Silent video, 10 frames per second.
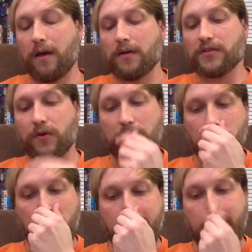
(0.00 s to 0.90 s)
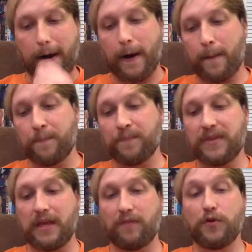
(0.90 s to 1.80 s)
So anyway, um,
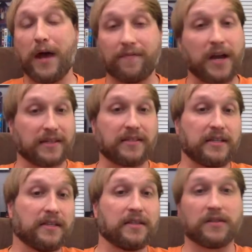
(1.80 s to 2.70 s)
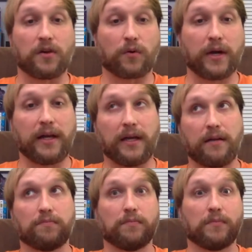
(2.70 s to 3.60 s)
if you have not seen this already,